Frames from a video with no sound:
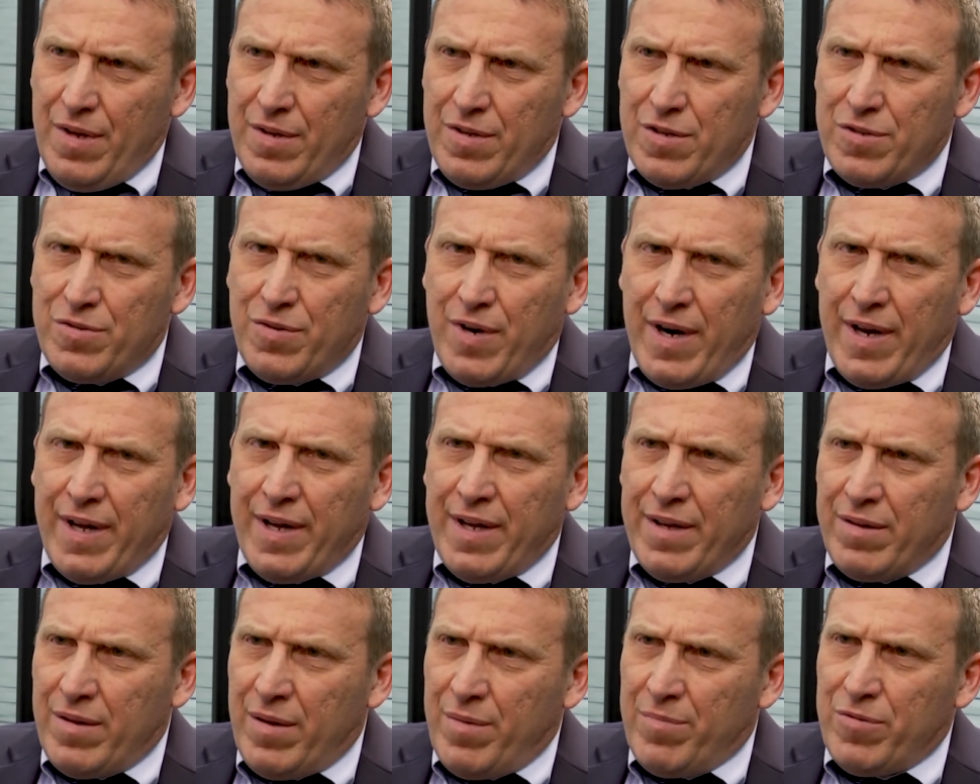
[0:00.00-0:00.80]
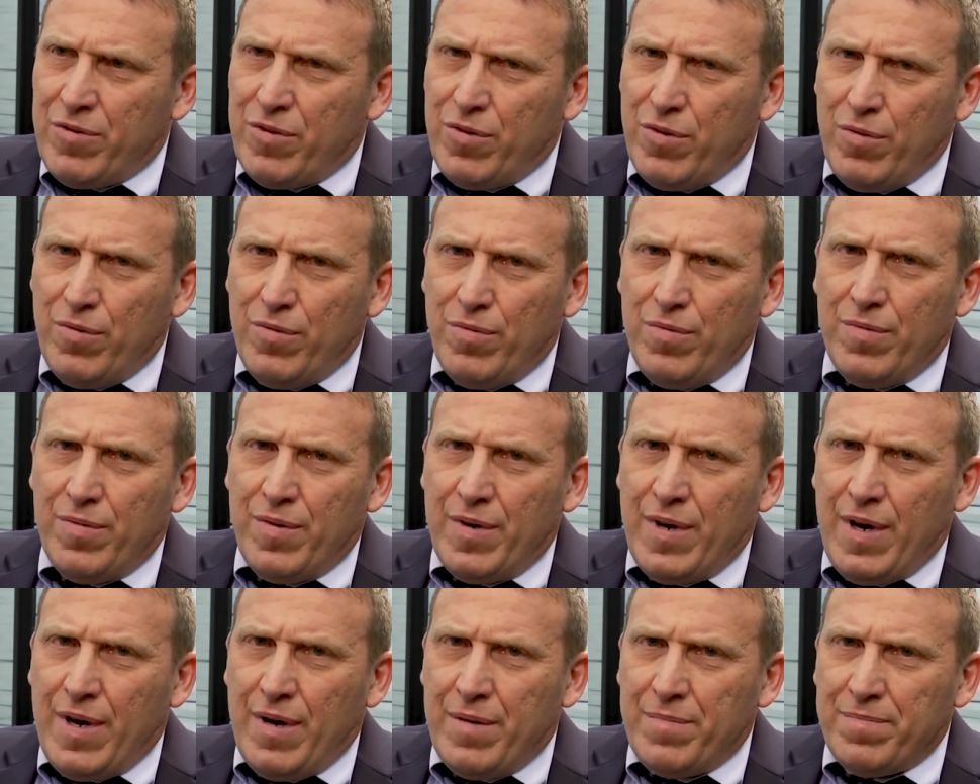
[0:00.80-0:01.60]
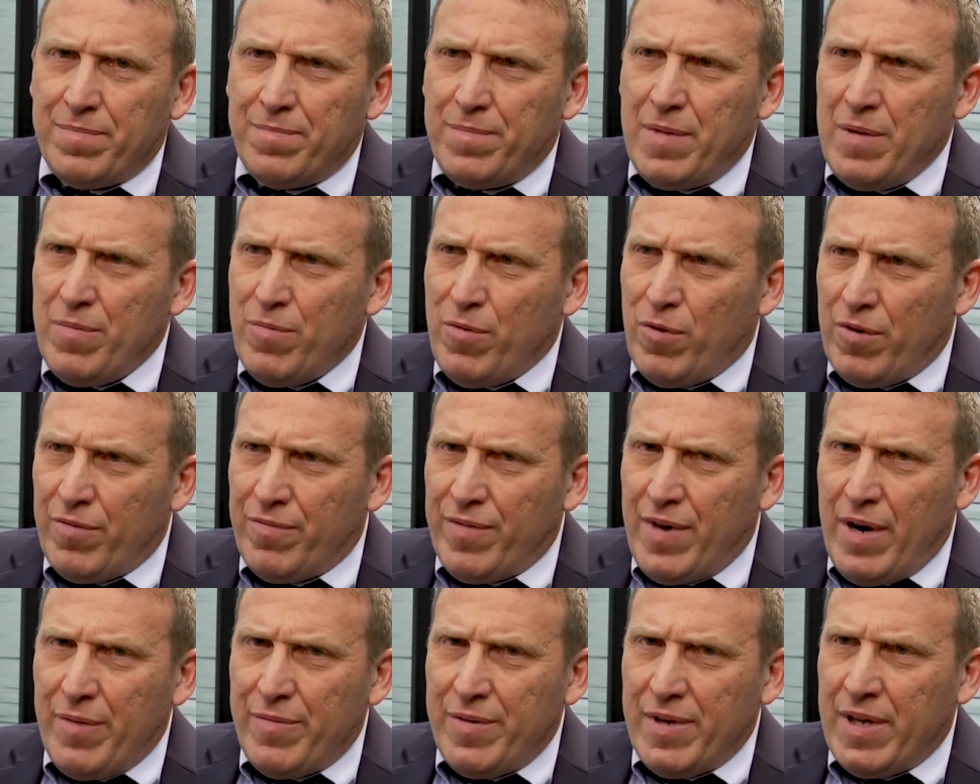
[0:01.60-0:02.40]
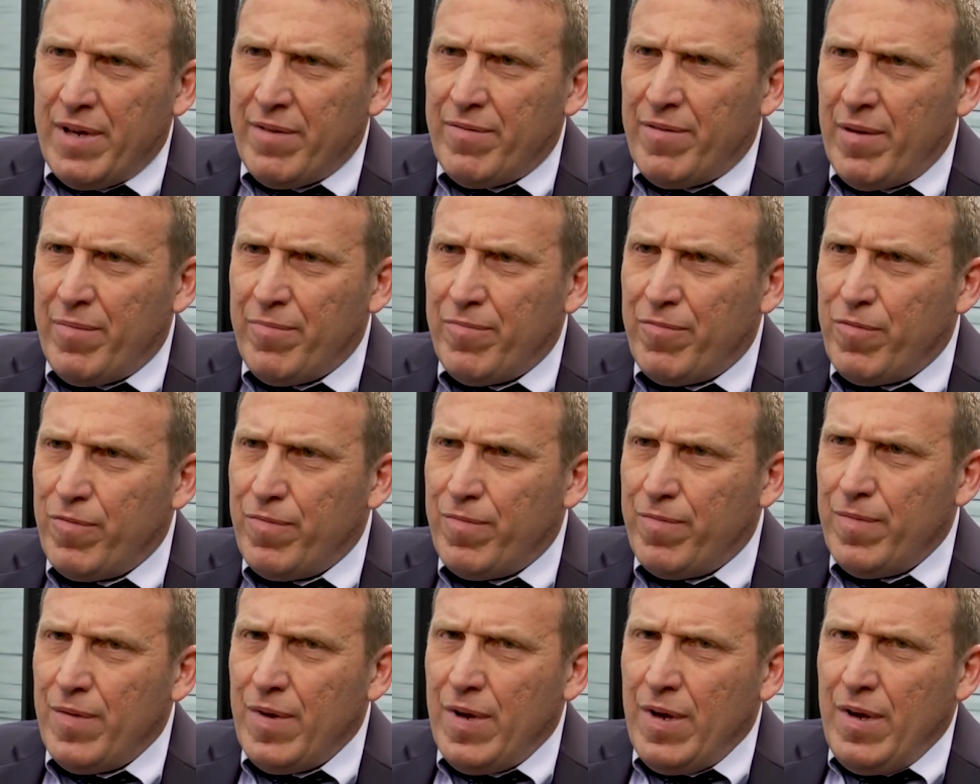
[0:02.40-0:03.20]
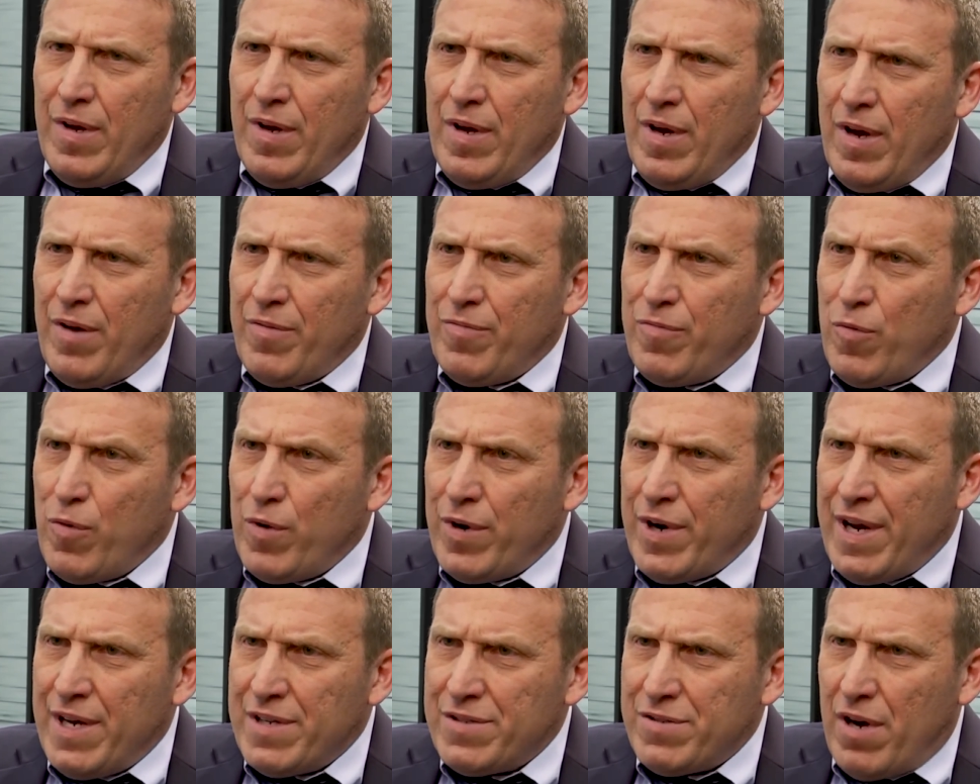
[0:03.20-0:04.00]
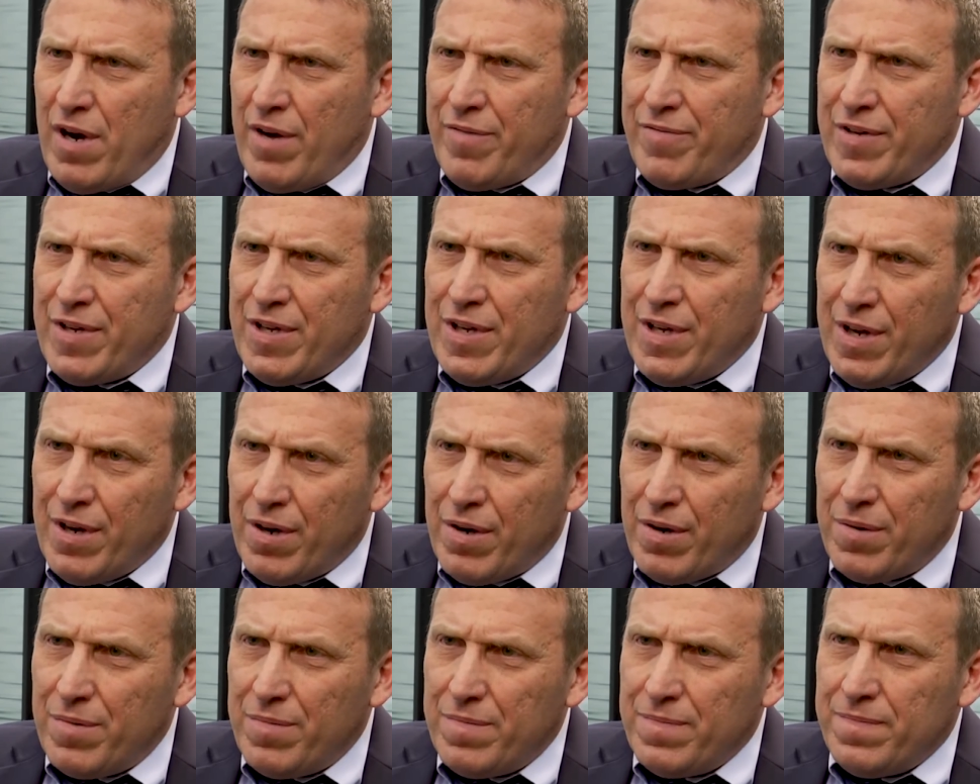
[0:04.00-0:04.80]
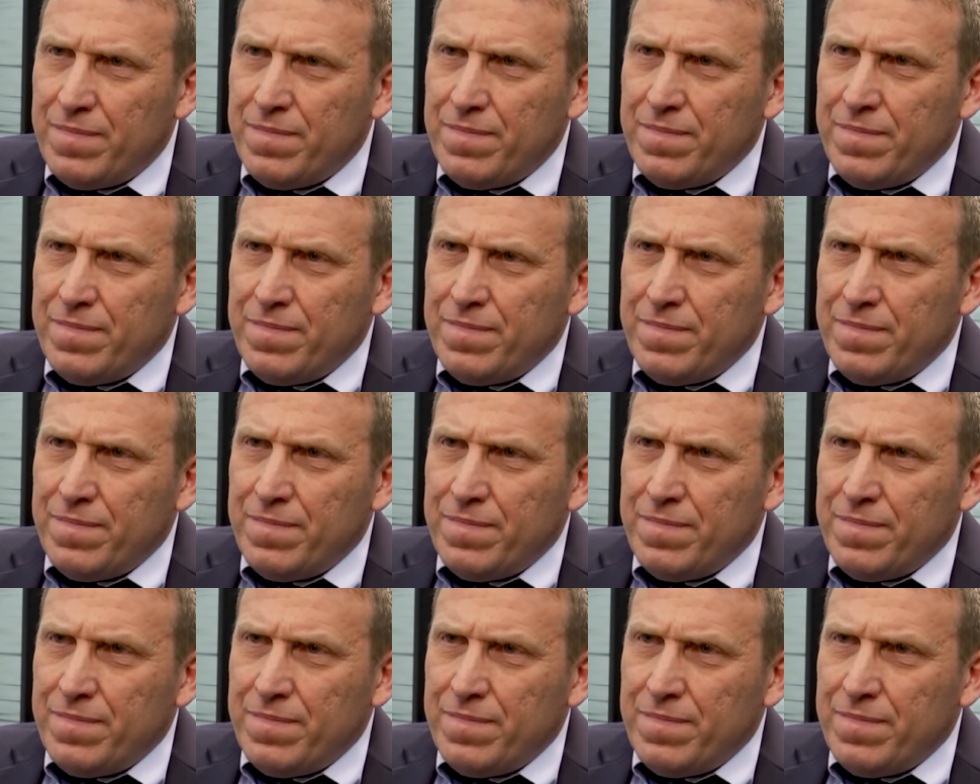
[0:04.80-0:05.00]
to try to get them to um, be more involved. We give them uh, four days off a year,